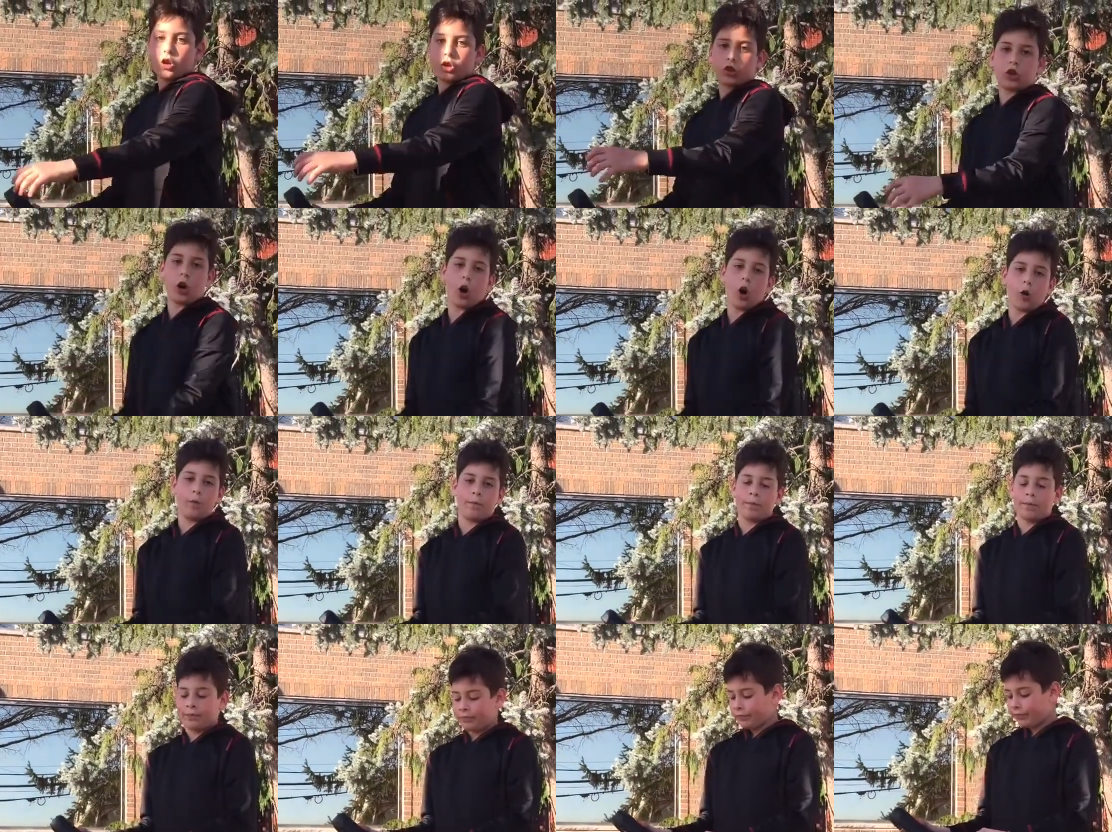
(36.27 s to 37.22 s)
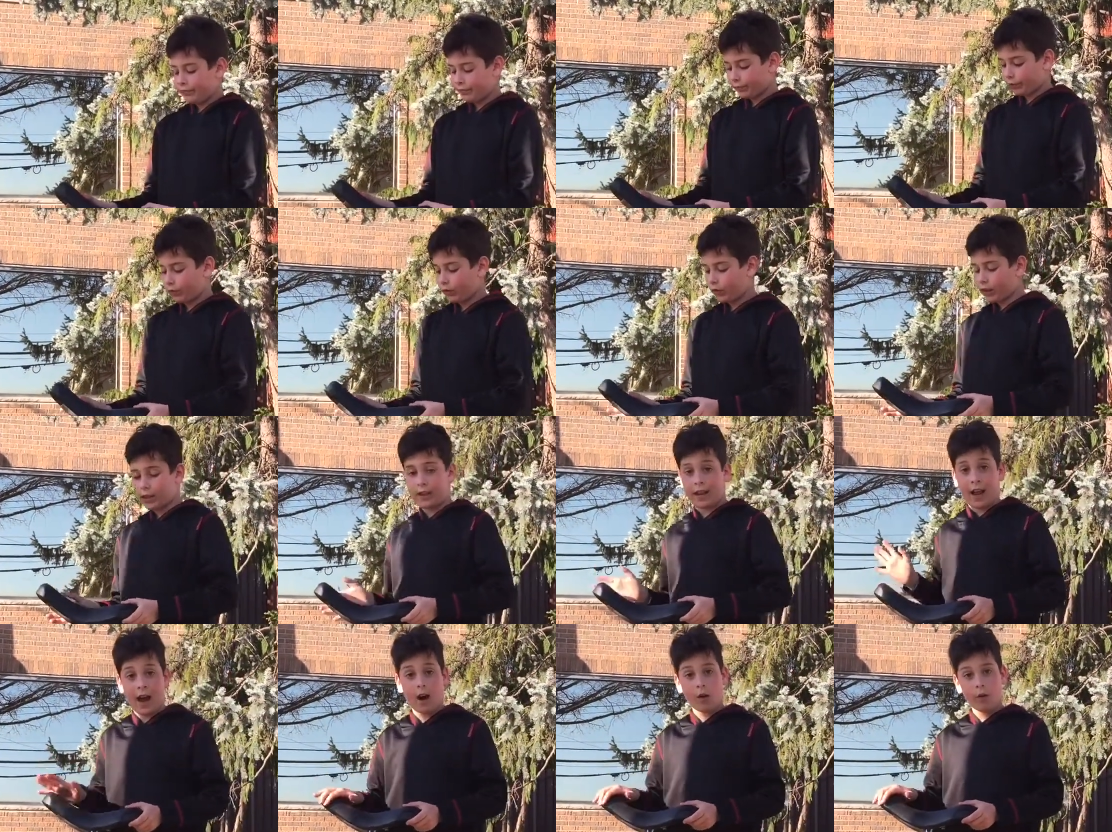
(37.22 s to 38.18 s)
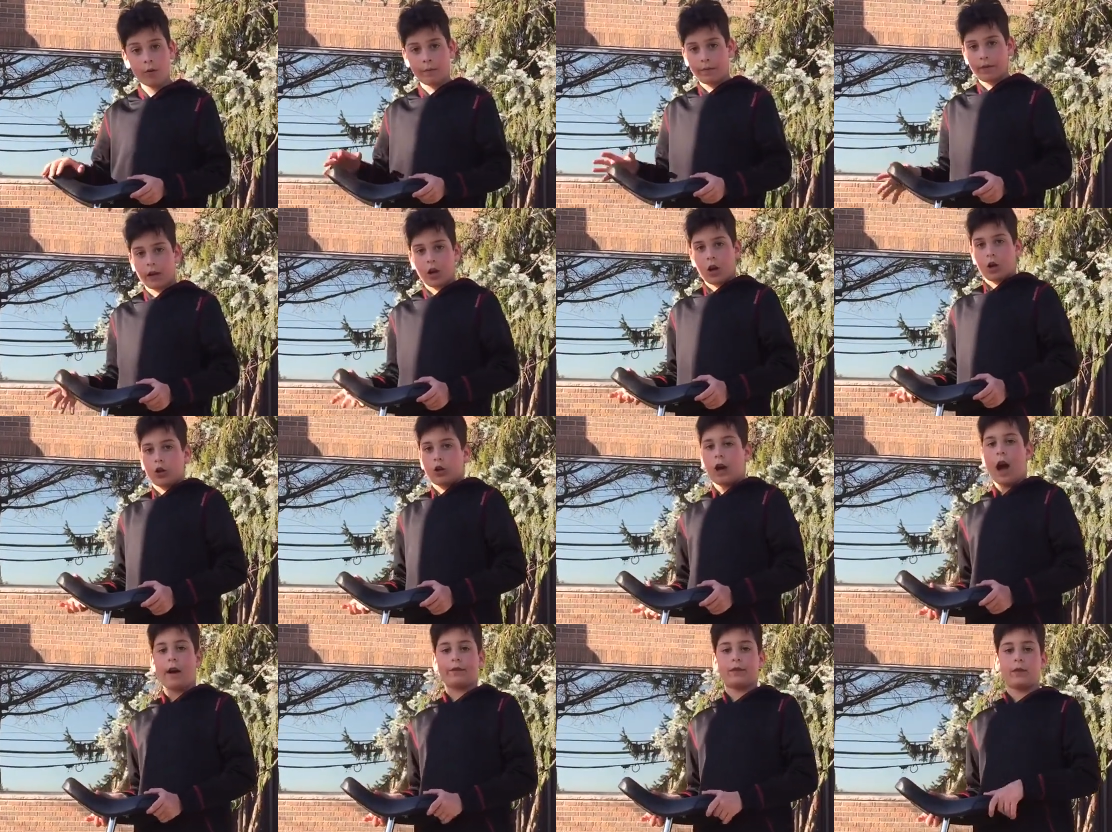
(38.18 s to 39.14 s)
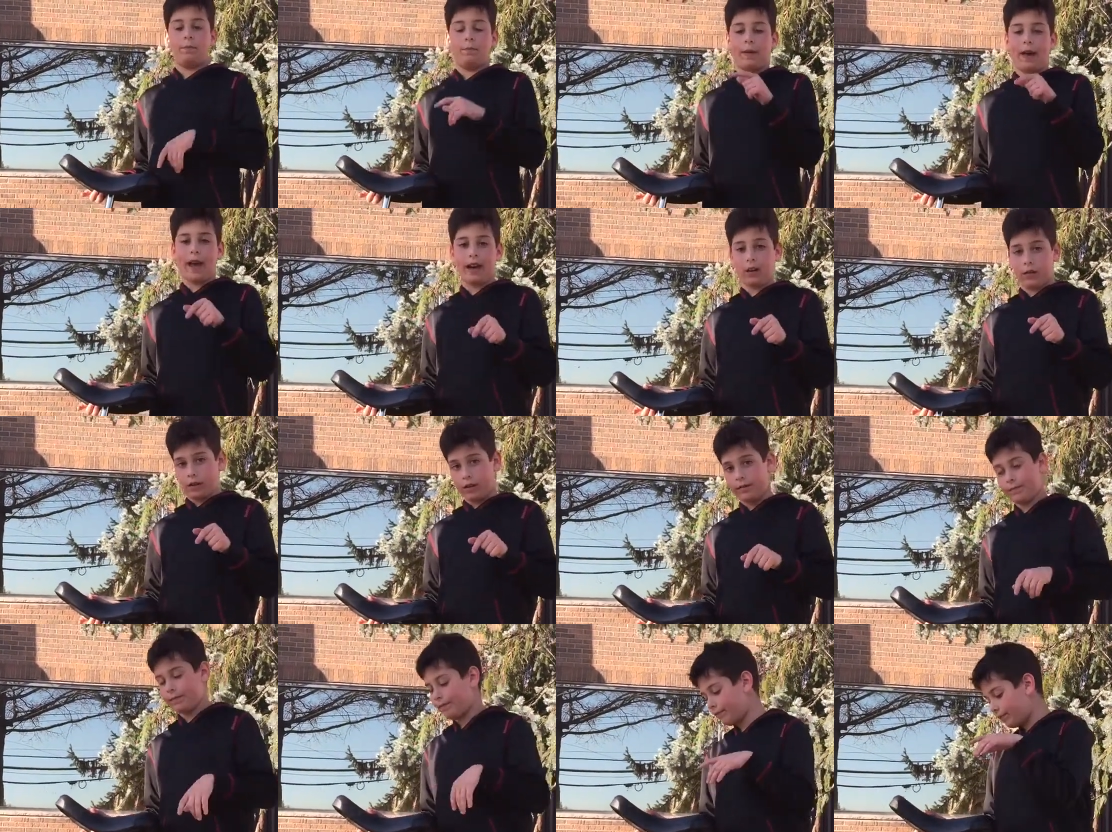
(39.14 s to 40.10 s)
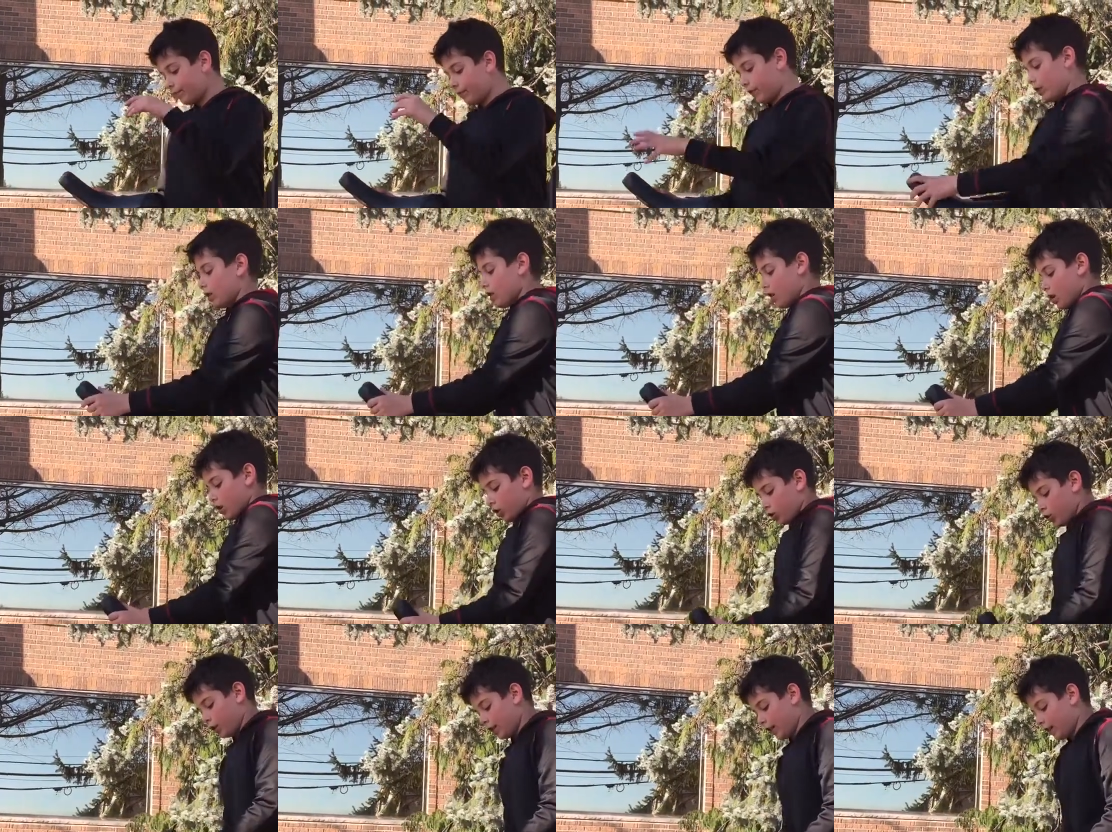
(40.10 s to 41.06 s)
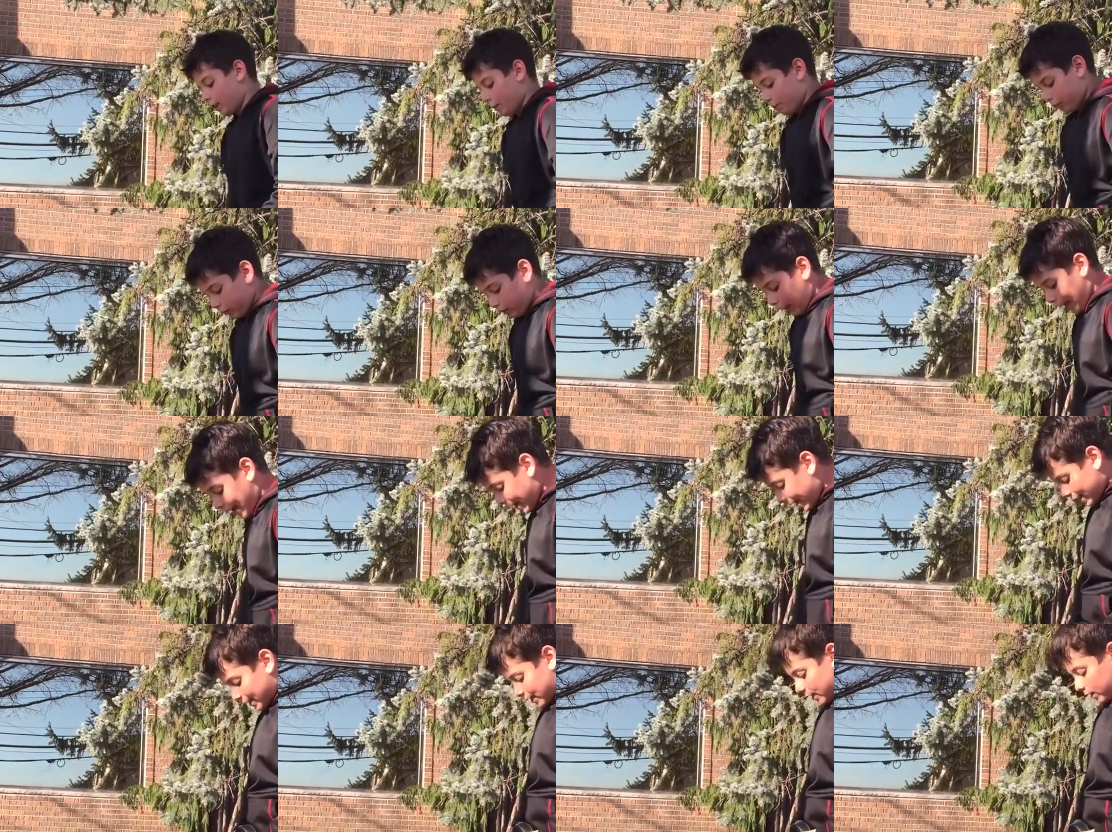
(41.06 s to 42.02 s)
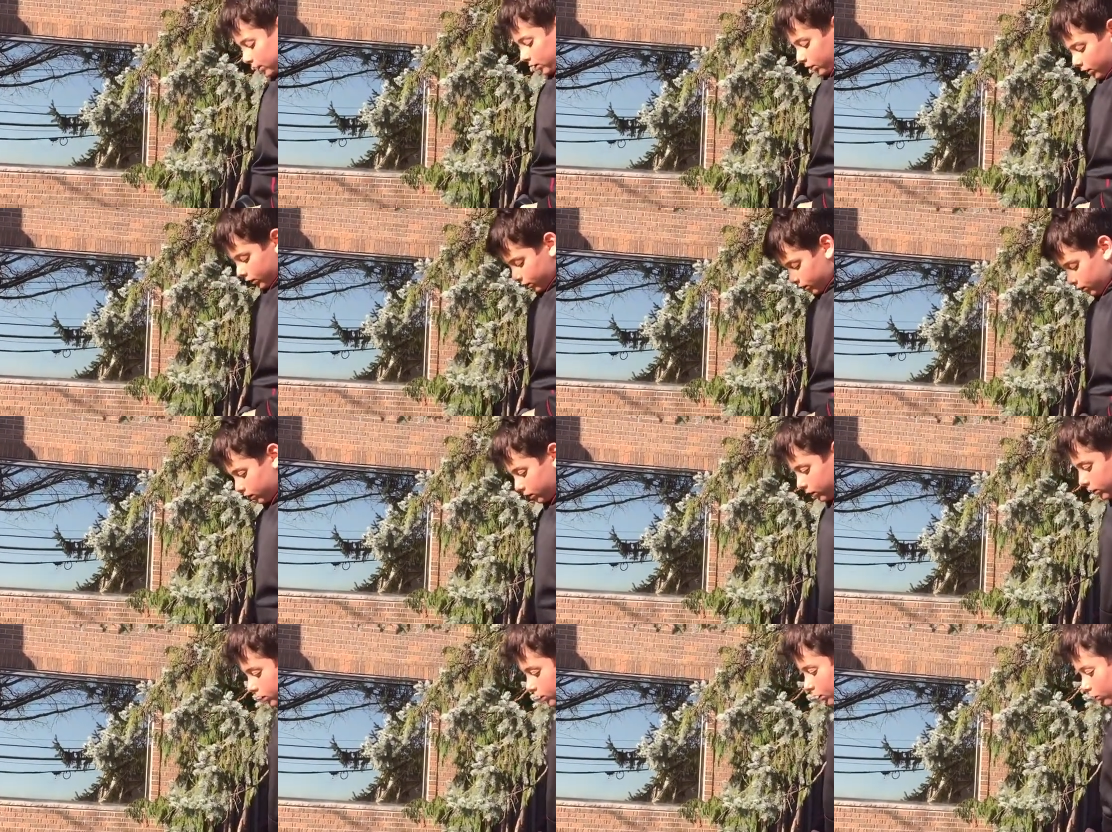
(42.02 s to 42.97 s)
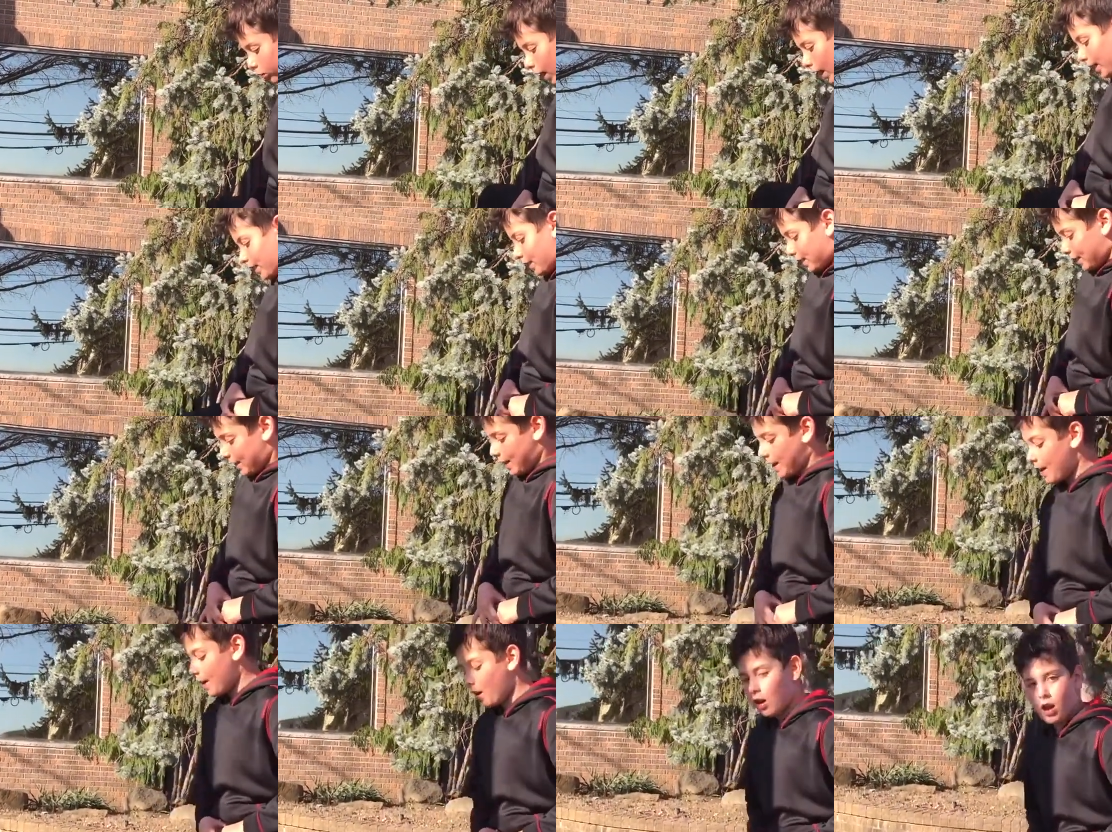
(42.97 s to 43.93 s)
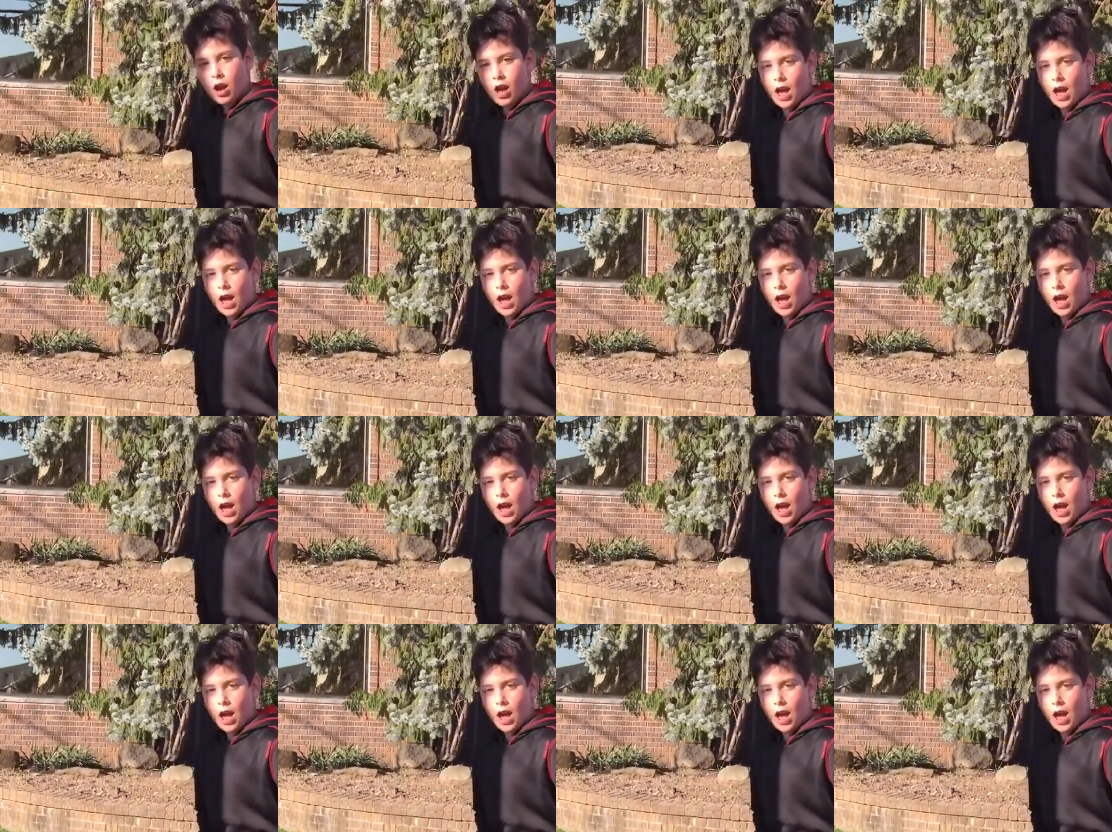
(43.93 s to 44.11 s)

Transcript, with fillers: So now you have to pair it. You need to place the right seat